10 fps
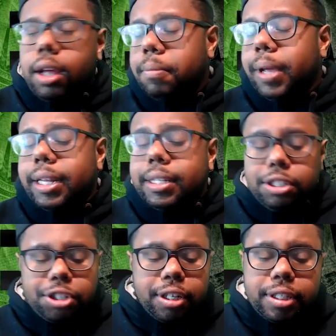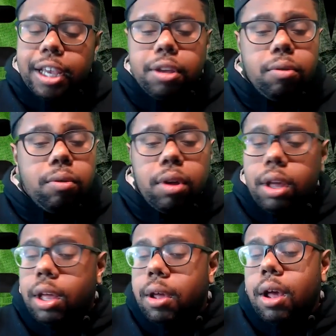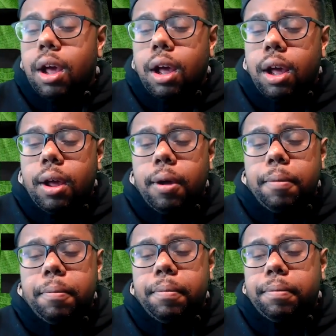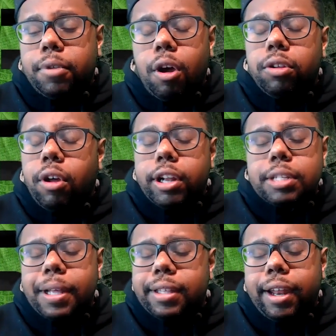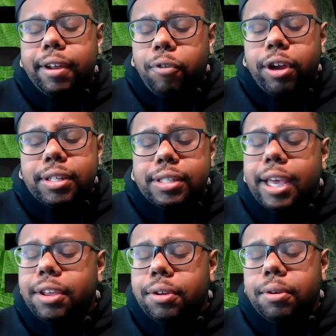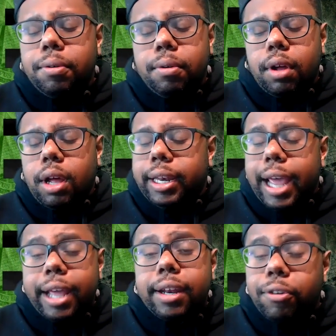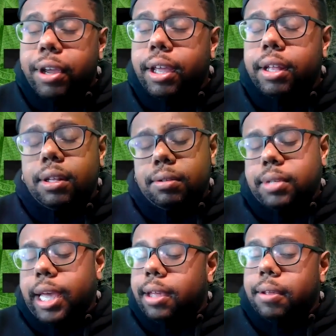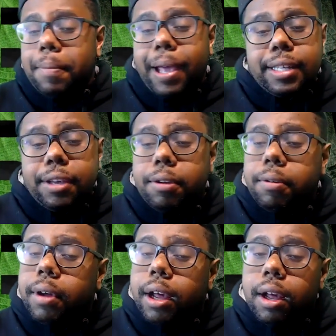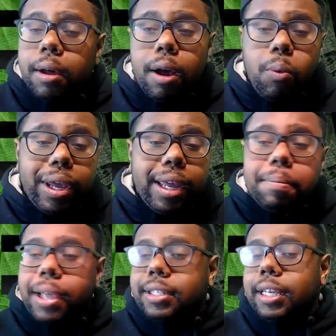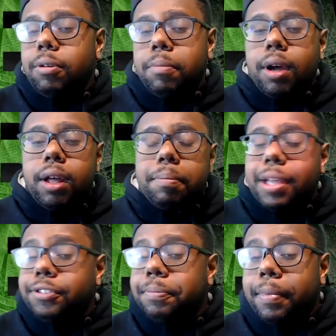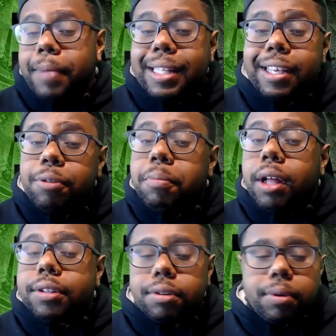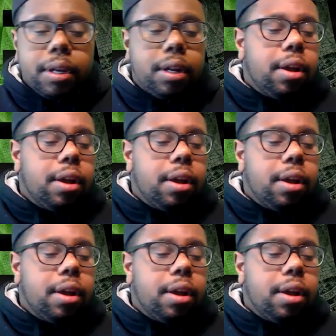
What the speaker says: It shouldn't take you. Don't expect that for it to take you a day to read. It may take you a week. May take you a month. May take you months to read.